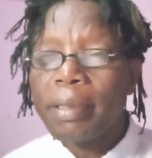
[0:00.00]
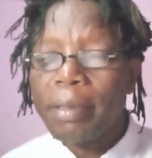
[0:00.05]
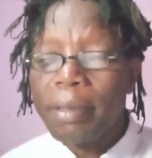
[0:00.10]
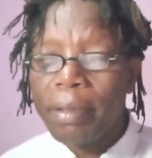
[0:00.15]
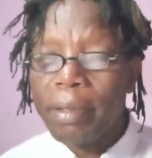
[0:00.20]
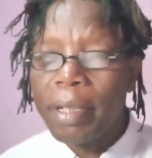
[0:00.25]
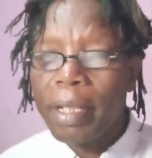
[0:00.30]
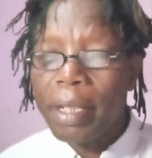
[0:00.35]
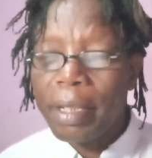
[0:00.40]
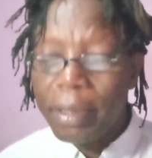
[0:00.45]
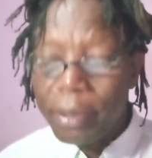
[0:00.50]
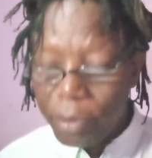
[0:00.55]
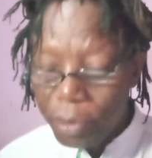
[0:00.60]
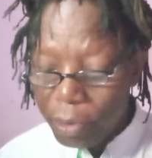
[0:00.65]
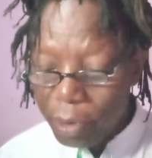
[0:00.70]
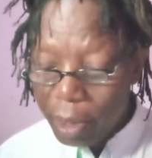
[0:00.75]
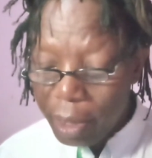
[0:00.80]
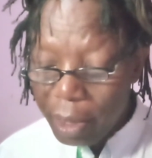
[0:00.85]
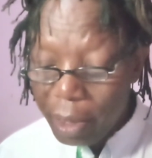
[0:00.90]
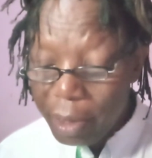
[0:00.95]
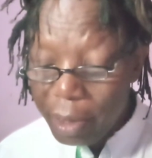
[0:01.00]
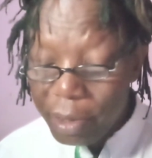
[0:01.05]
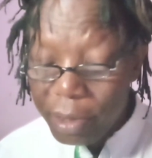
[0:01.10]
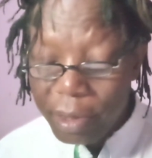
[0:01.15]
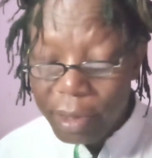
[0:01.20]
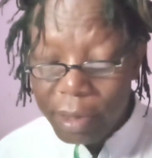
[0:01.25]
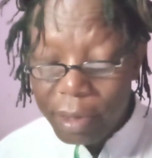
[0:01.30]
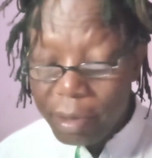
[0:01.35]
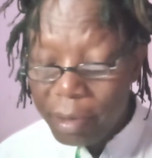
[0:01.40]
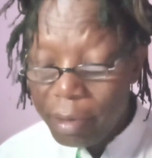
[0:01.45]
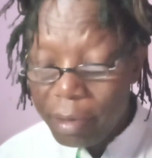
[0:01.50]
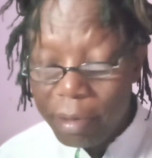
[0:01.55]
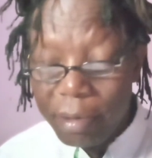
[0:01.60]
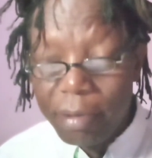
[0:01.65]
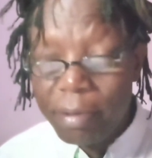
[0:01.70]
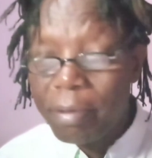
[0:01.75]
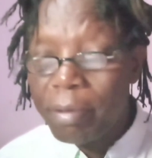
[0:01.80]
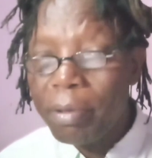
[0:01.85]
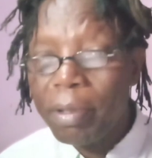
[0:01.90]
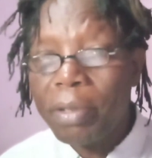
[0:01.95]
Okay, so energy,
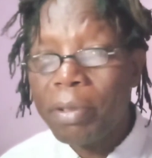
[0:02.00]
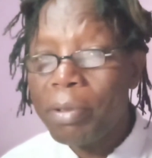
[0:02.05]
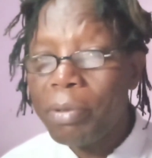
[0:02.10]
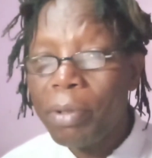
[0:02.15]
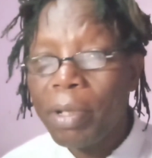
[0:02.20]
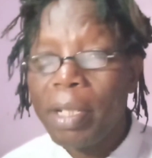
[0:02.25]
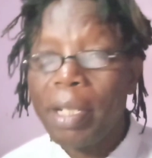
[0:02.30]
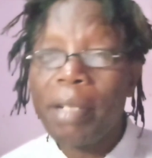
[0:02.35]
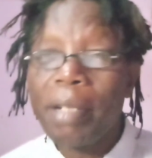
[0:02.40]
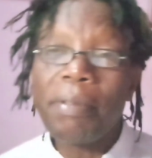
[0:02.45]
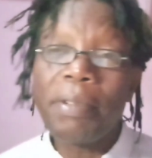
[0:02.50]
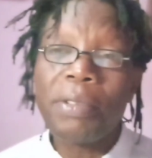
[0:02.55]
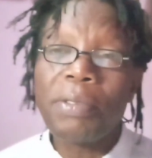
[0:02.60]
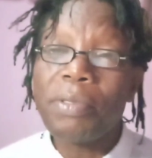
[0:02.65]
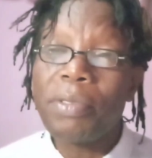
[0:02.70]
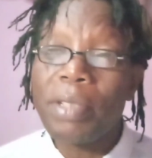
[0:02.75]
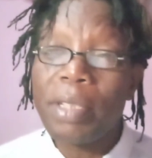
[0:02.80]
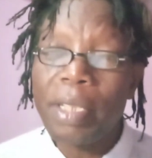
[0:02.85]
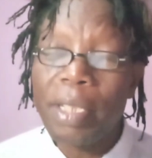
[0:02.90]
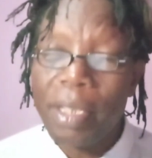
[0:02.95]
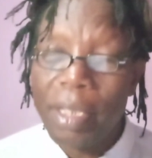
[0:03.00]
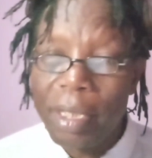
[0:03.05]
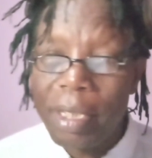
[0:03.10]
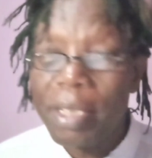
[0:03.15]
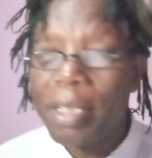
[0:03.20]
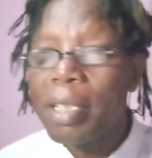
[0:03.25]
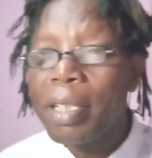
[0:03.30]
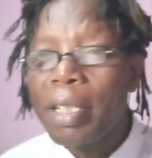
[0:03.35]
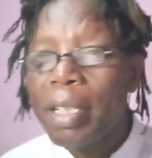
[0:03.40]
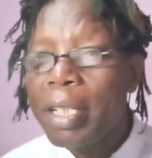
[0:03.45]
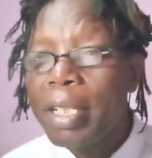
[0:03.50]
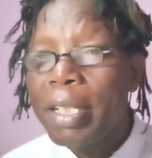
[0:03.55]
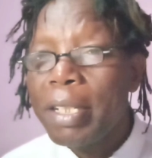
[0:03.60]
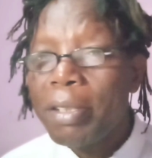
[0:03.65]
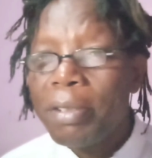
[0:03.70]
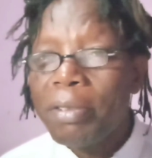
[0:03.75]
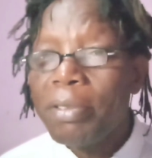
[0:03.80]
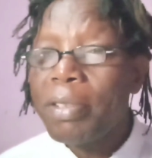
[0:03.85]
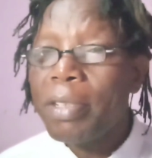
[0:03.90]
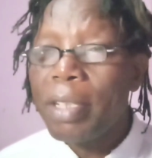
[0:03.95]
whenever you see heat,
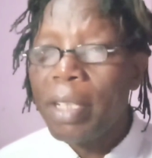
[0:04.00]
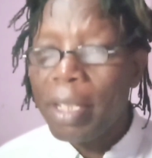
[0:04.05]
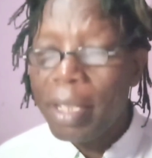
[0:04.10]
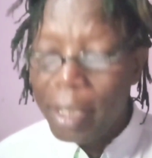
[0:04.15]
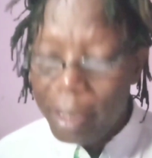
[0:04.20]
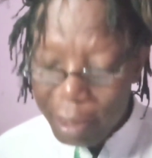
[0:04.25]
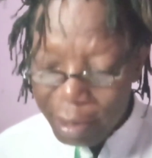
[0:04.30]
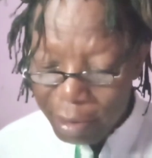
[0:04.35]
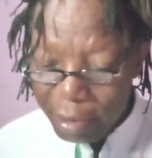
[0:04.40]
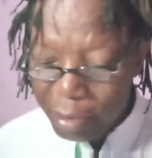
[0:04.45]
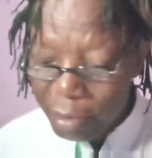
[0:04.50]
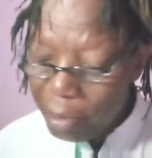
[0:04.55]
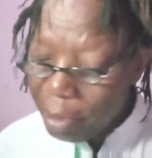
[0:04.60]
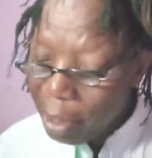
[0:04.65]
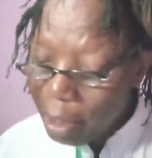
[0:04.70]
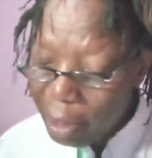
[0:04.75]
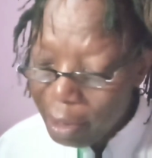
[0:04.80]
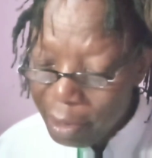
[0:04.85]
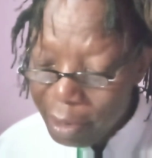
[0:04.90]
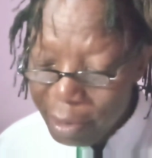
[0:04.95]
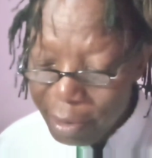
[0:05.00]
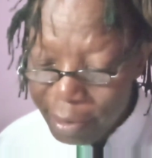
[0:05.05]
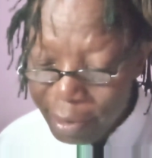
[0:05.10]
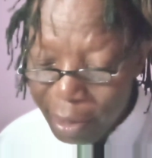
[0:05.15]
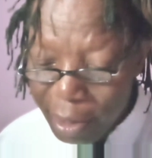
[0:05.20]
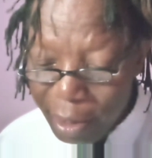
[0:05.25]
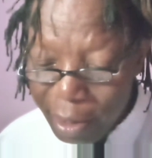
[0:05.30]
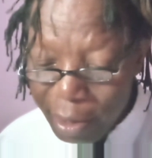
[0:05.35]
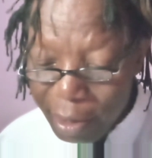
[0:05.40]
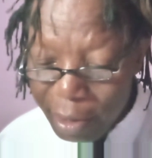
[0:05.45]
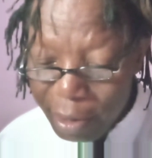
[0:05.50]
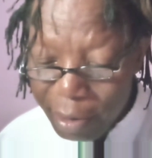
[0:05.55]
you see light, you know energy is there.